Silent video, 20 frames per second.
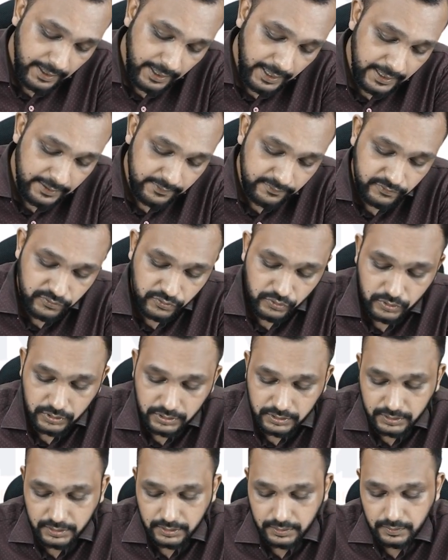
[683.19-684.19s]
and
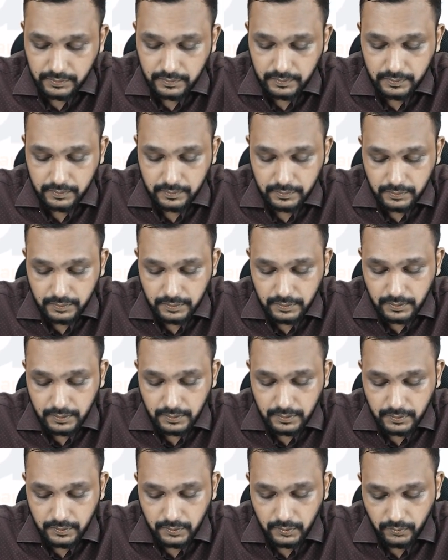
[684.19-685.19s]
fourth,
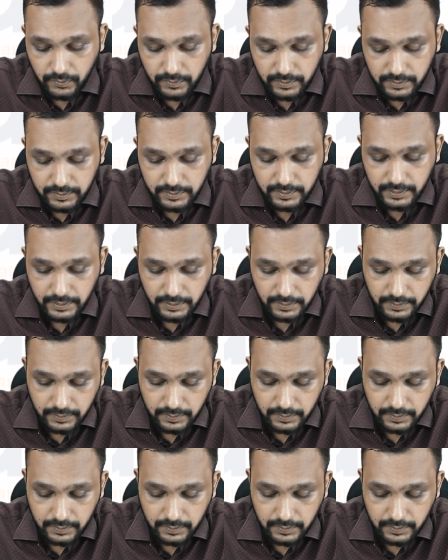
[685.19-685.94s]
you will see